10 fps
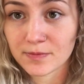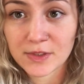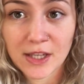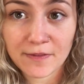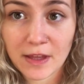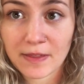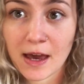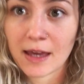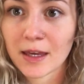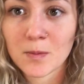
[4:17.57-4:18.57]
Stuff like
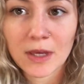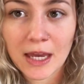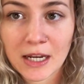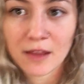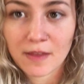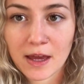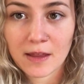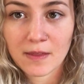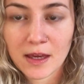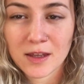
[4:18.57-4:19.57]
that. It can be
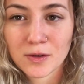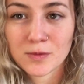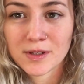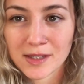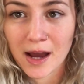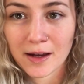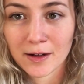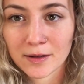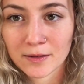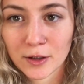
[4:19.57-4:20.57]
anything that you
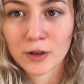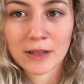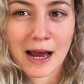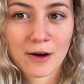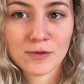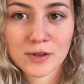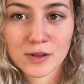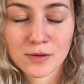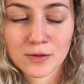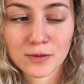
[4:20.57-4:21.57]
desire. You're allowed
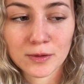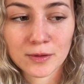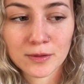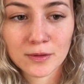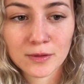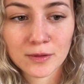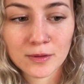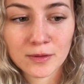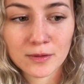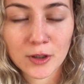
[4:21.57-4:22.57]
to
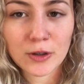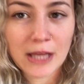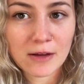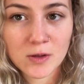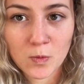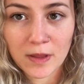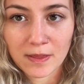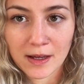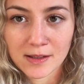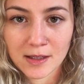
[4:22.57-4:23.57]
want
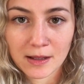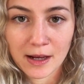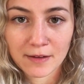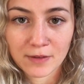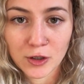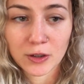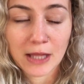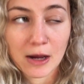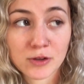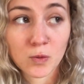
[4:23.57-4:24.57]
things in life, and you're
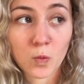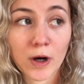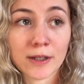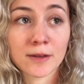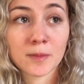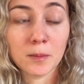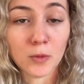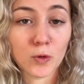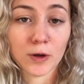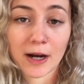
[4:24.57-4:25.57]
allowed to want
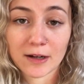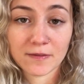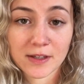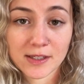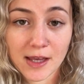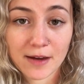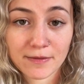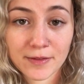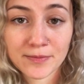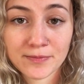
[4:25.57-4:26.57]
more out of this life.